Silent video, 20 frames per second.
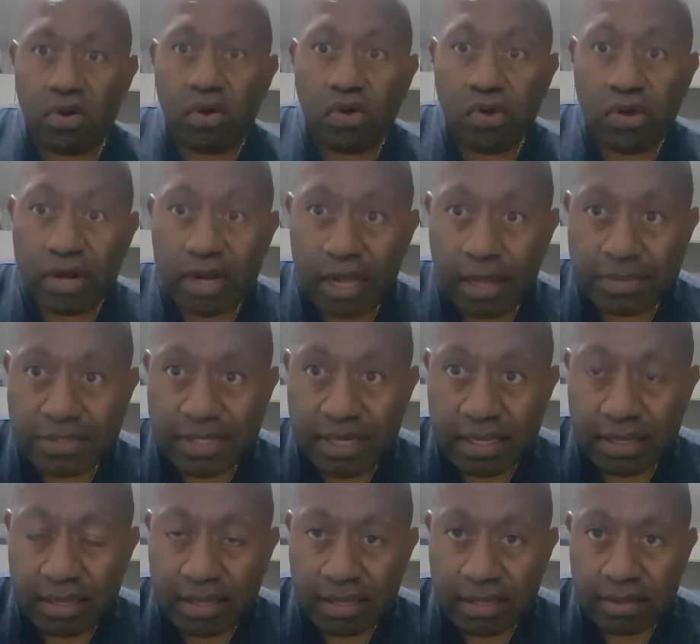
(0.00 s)
oil
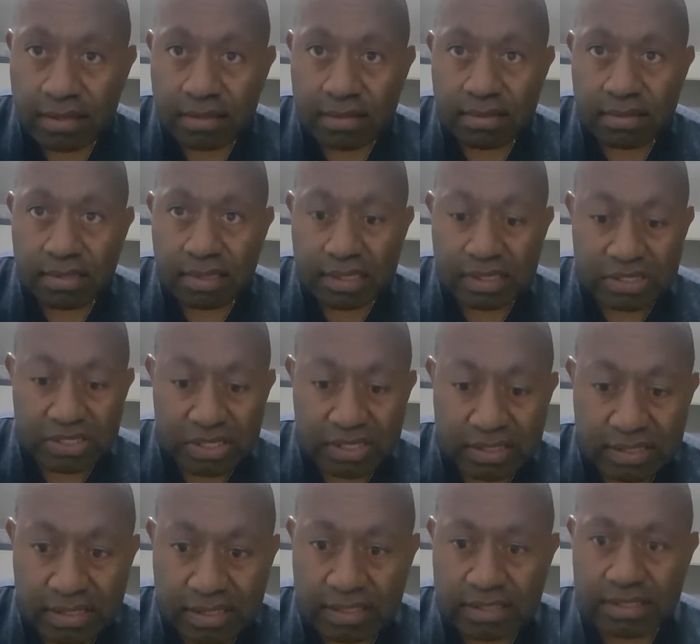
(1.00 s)
capsite.
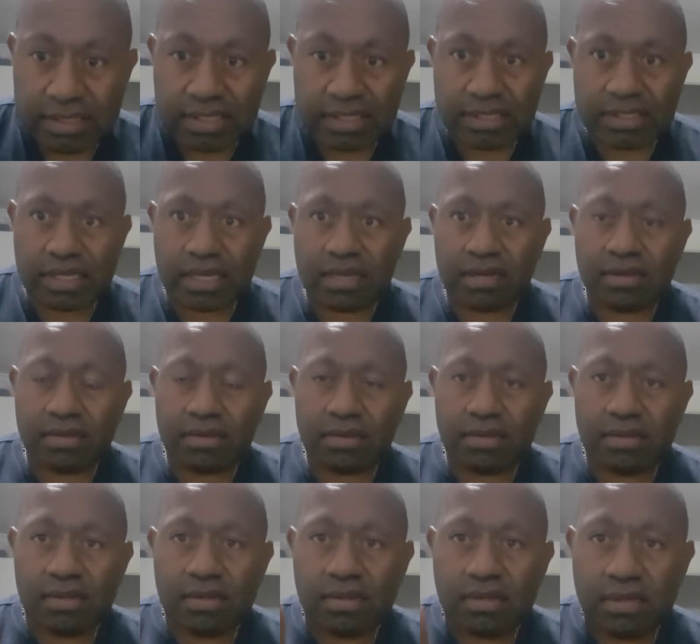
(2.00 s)
Jesus just said,
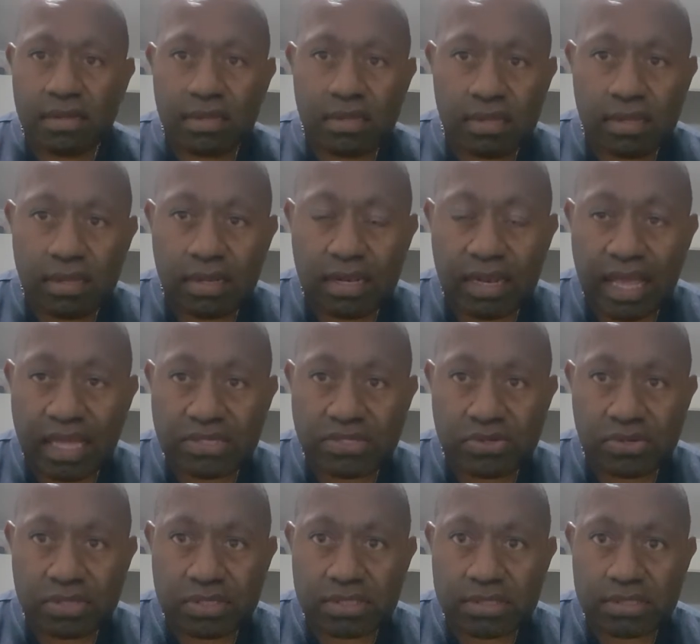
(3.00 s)

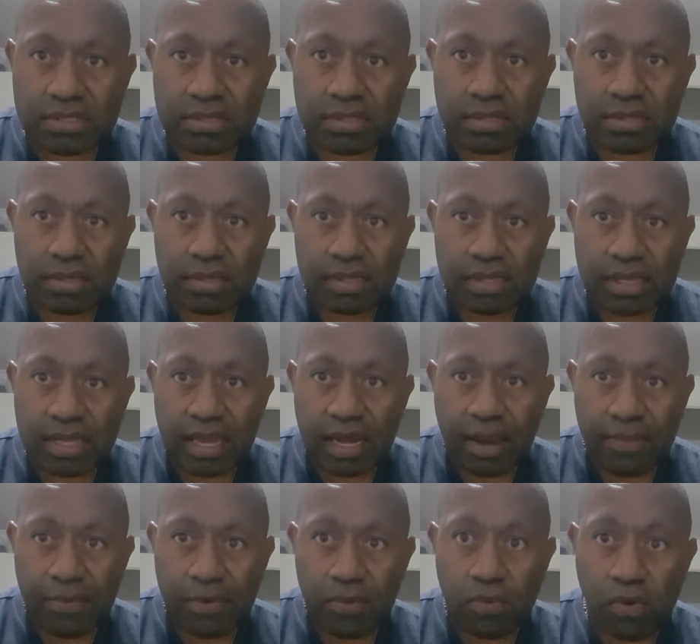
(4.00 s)
Lazarus, get
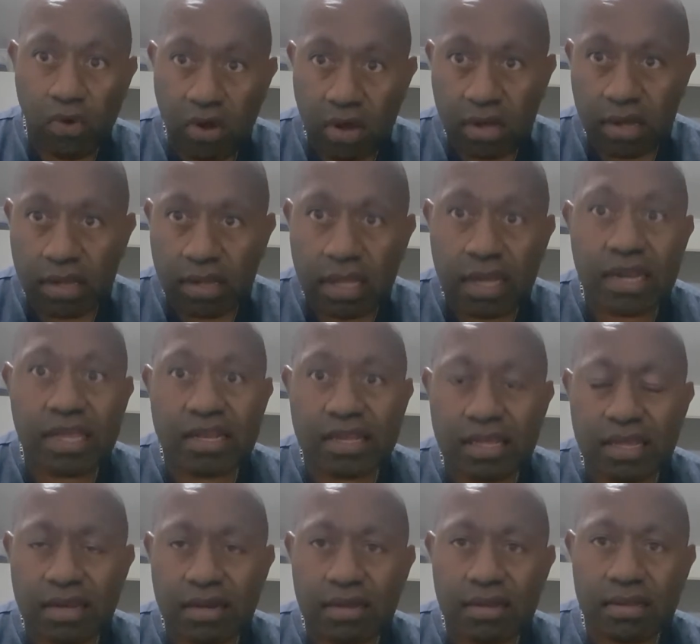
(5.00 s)
up and walk. And he
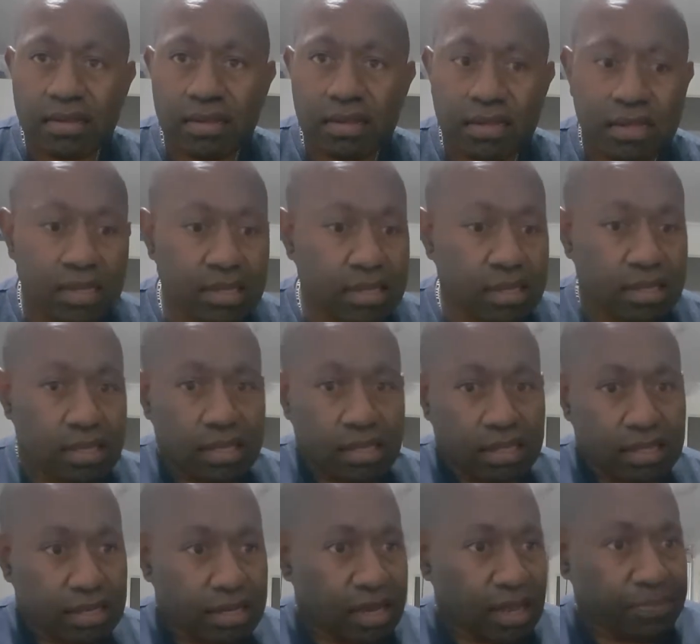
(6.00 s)
did.
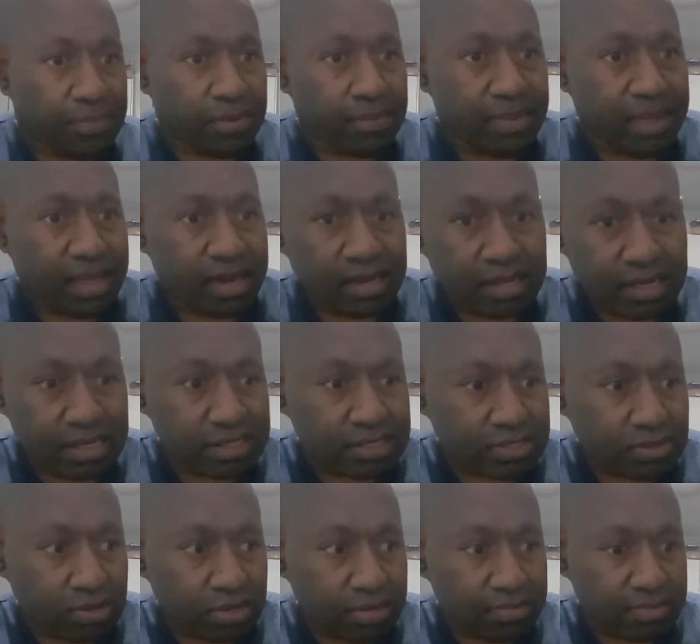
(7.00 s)
The leper man, he
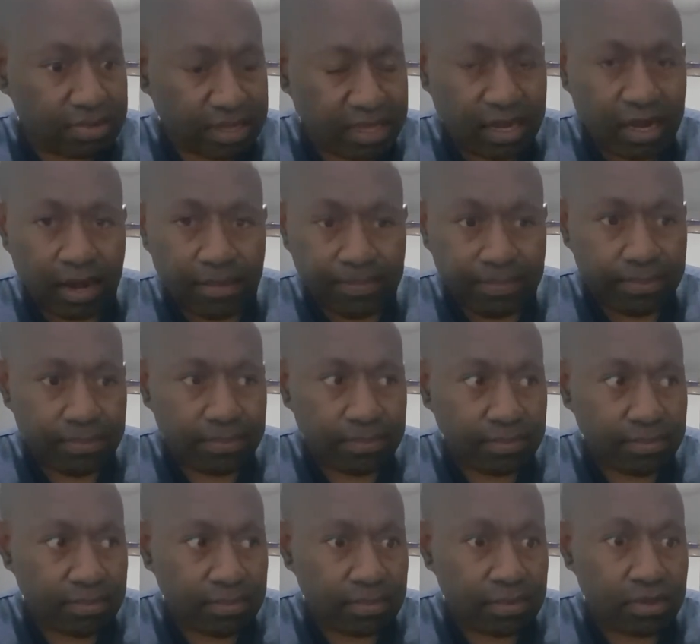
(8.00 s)
just told him, get up
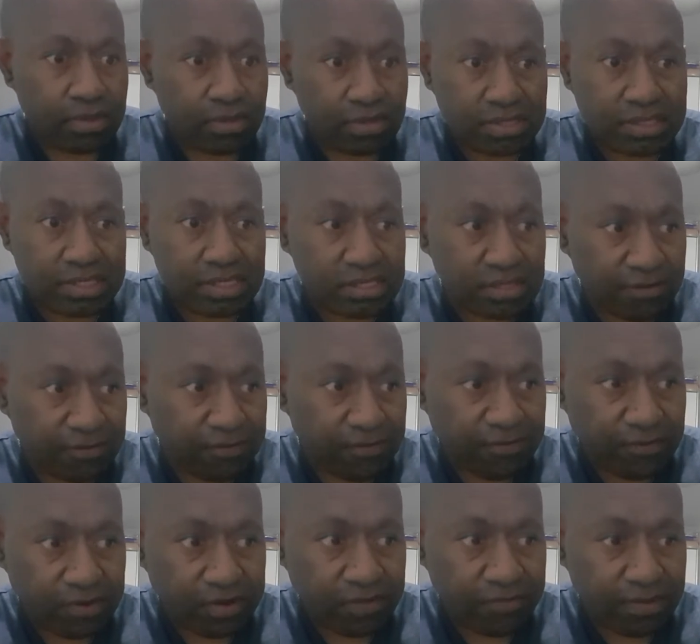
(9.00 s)
your sins are
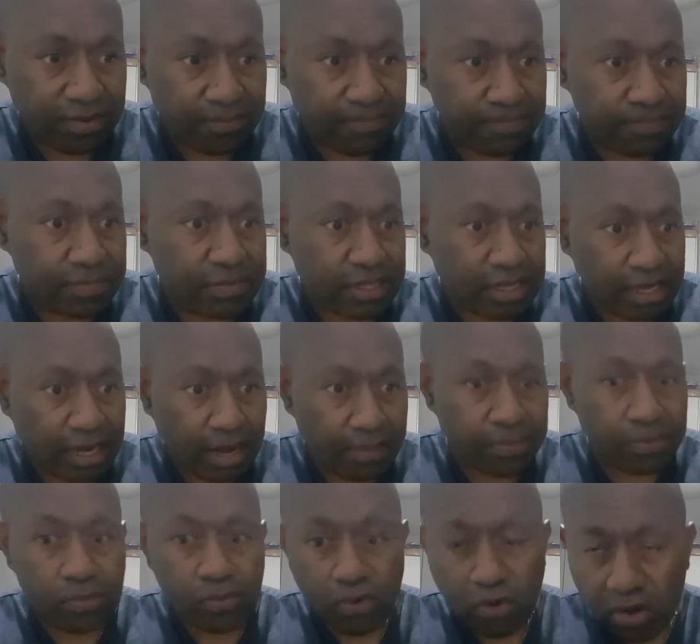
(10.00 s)
forgiven. Get
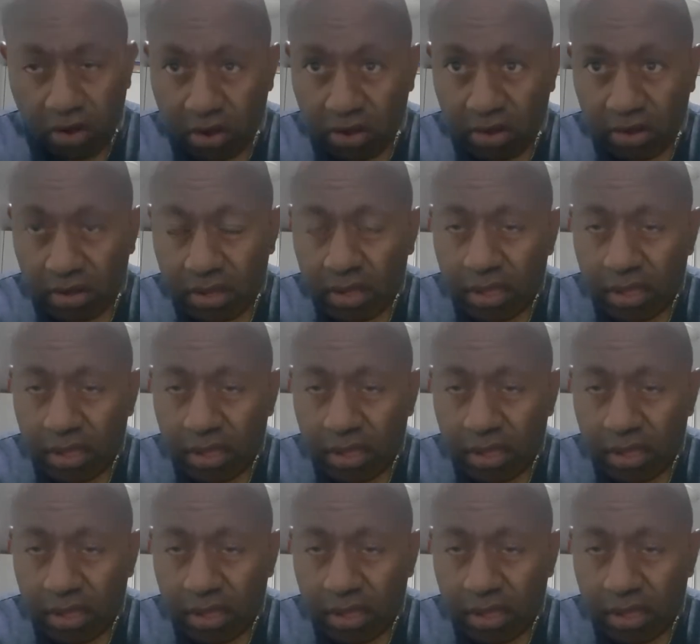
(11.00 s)
up and walk.